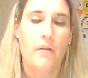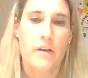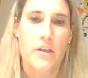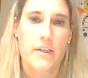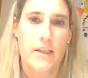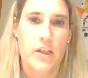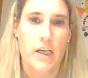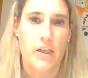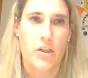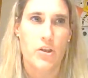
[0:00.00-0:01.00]
our religious
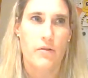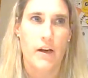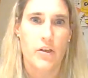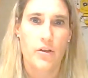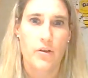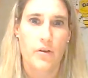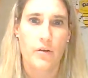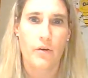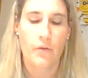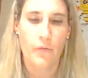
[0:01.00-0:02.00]
education director
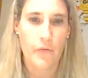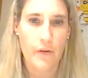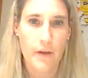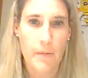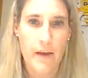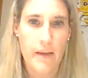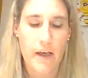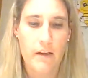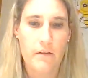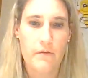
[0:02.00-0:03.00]
hopefully by the
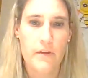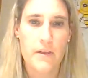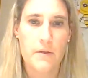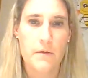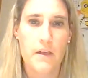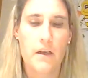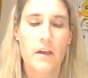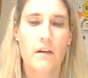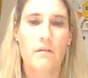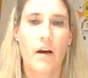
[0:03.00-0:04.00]
end of this week.
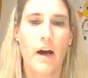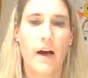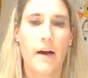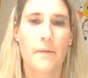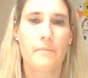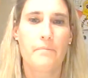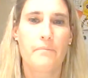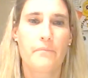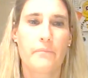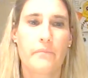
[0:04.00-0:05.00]
Um,